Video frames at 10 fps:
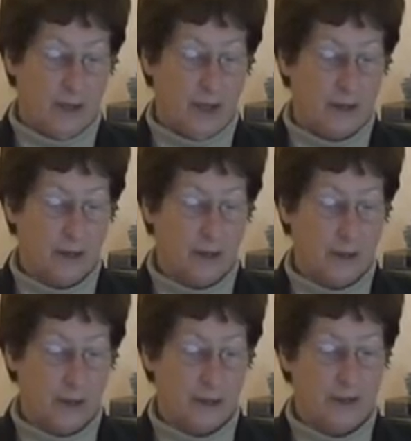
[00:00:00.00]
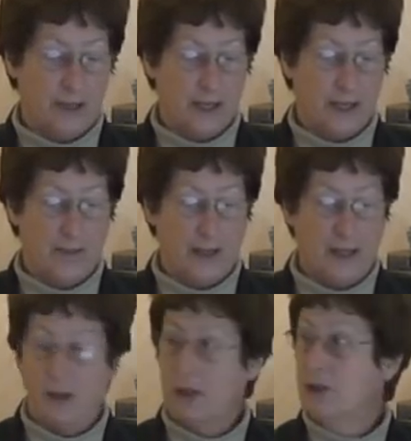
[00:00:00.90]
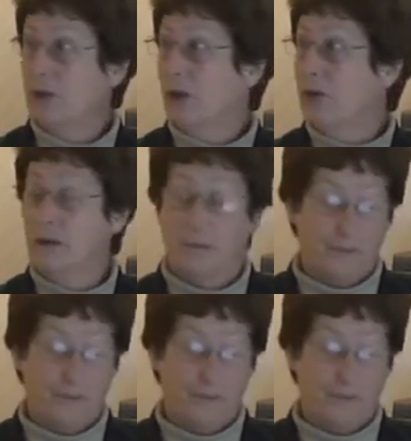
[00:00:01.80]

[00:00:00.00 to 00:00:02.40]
Like the audience at a magic show,